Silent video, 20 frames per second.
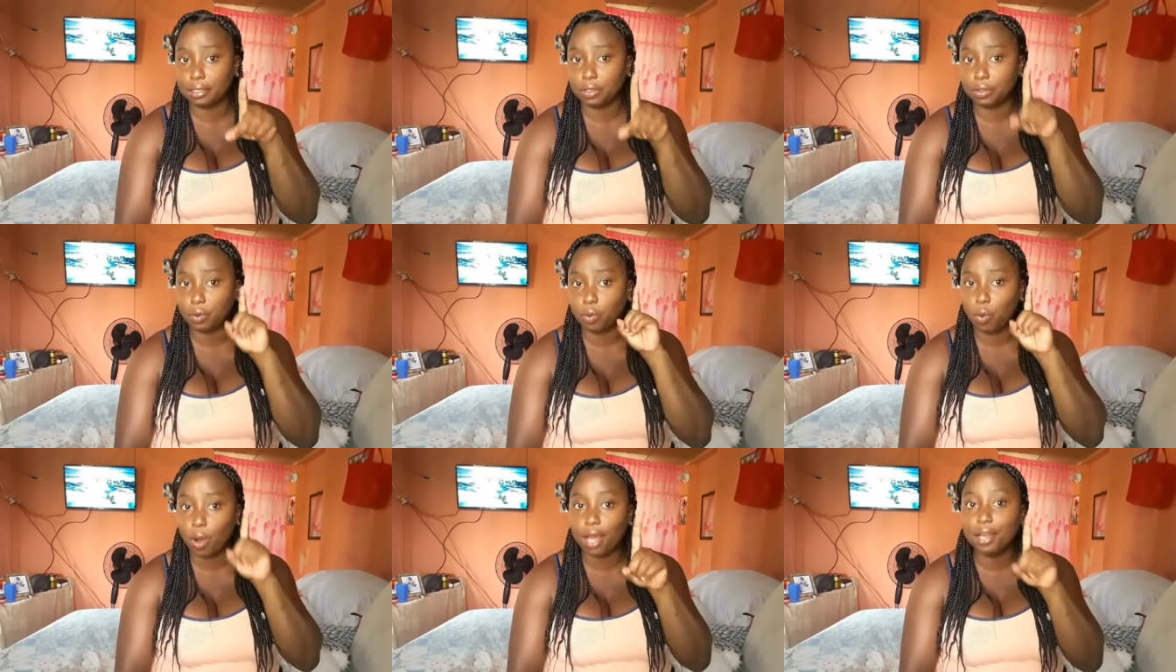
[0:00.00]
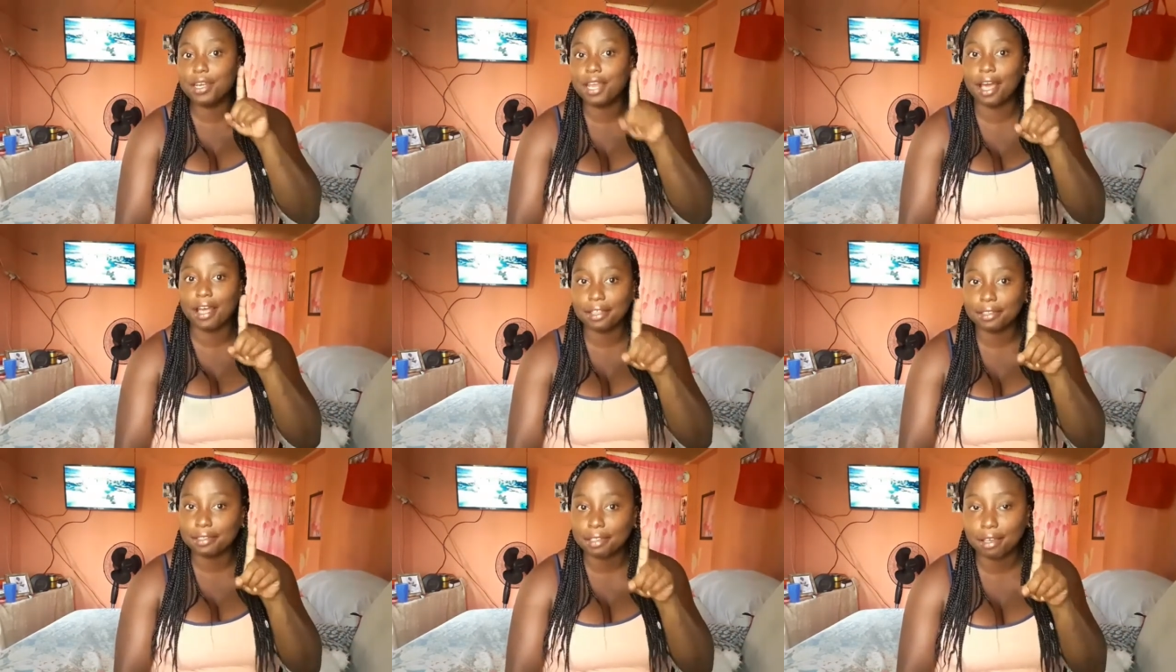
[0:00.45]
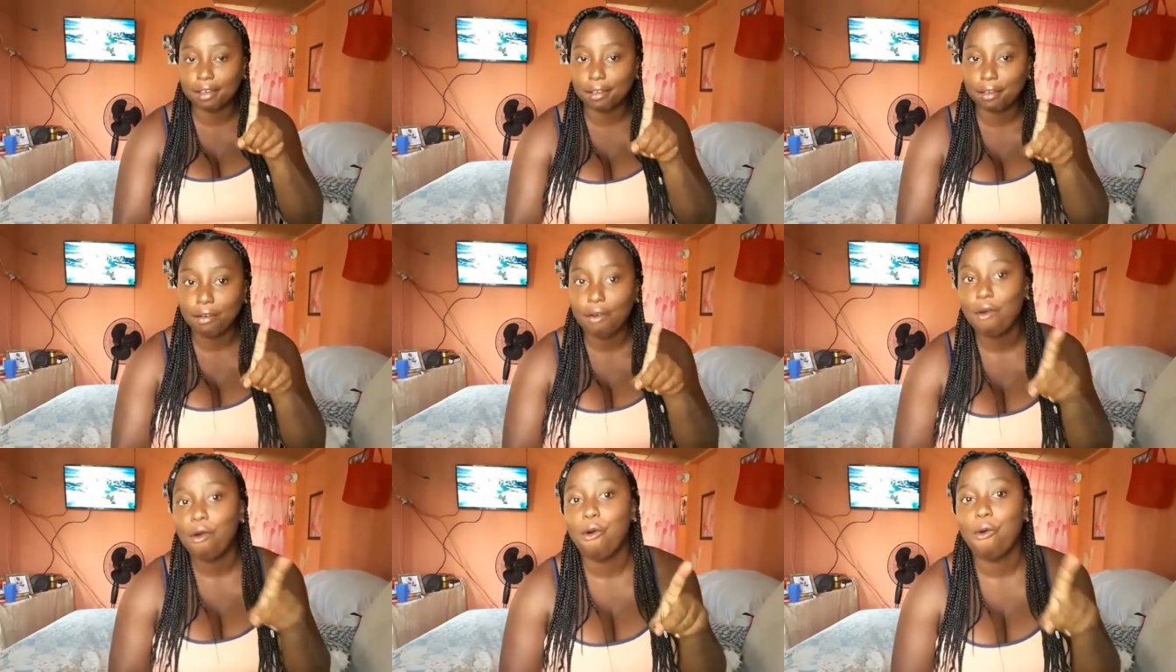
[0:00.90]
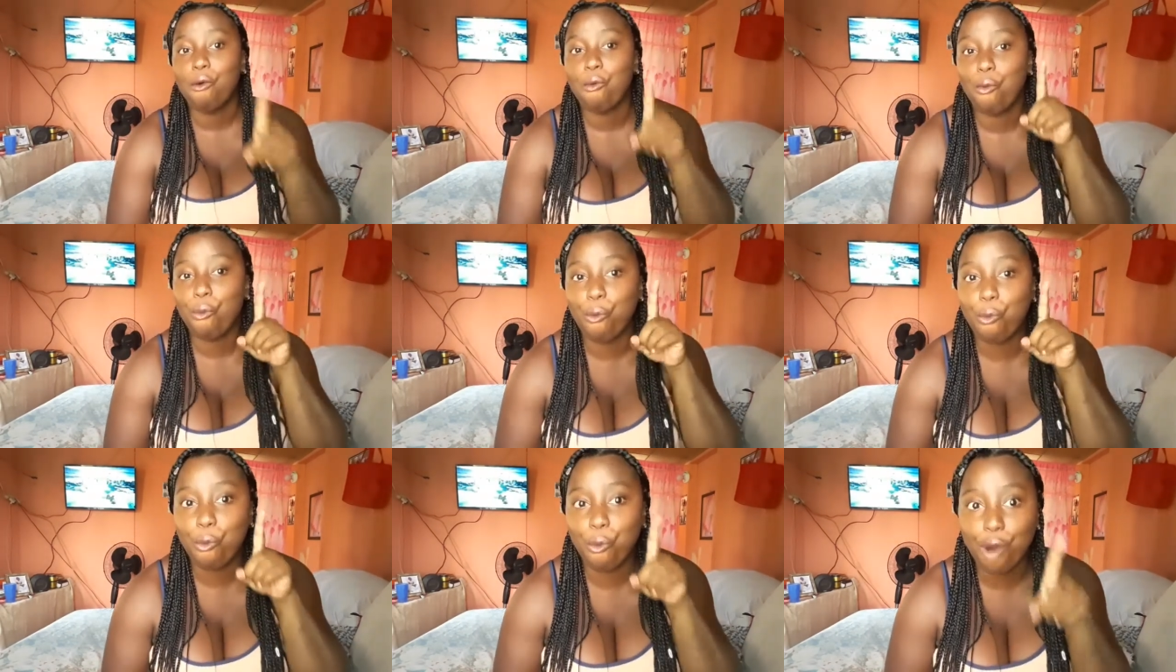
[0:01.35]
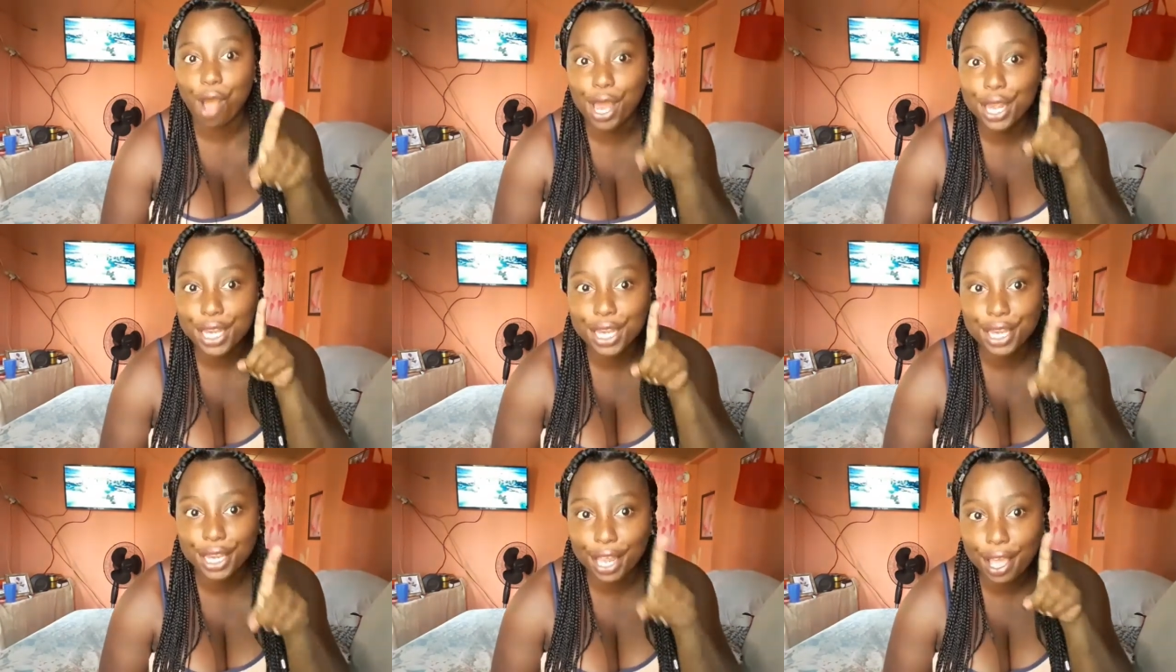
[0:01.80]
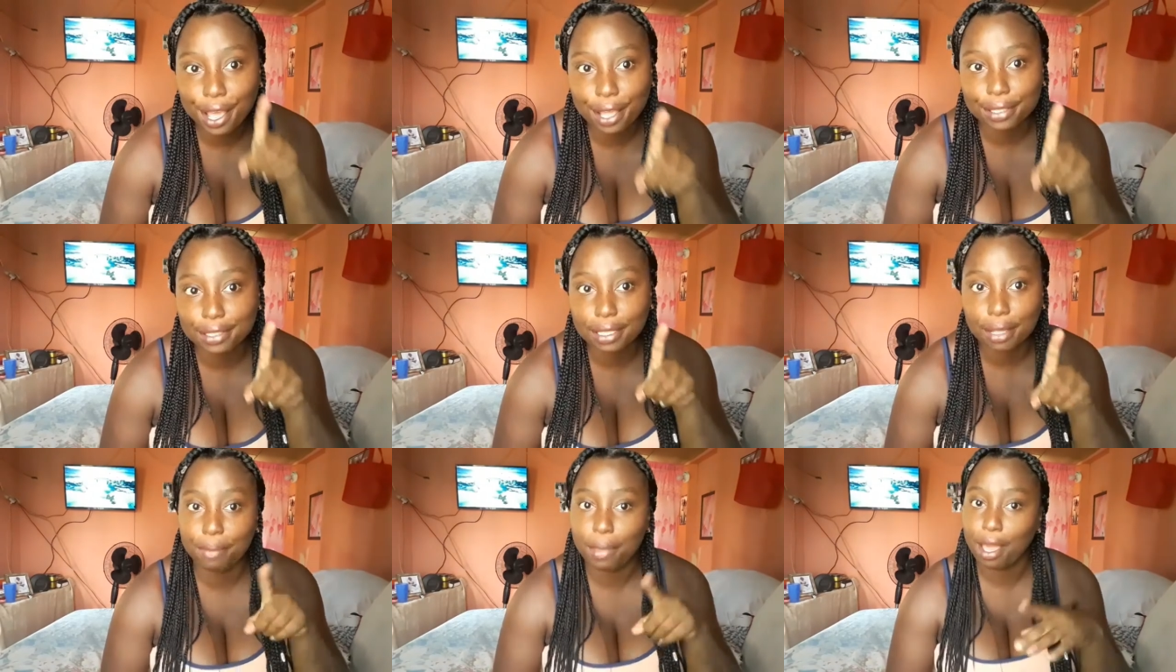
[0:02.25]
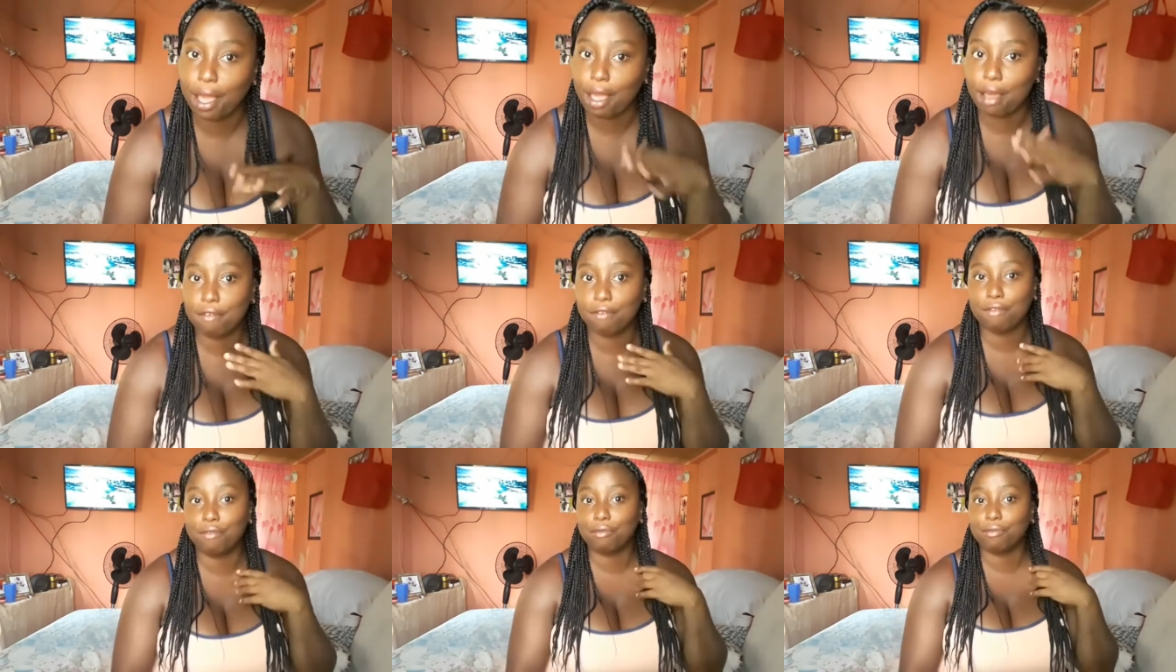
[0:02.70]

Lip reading: One daughter. One daughter I have.